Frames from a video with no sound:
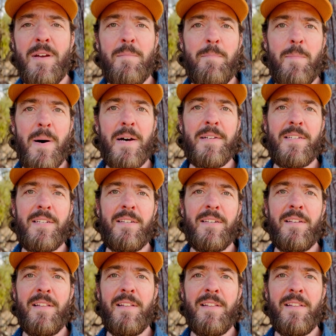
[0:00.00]
but
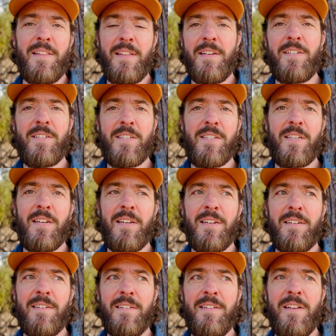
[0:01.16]
this
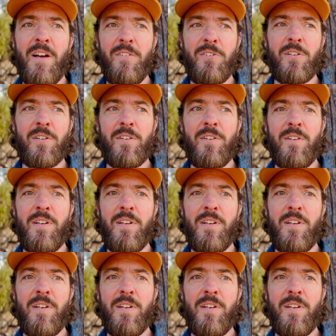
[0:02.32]
notion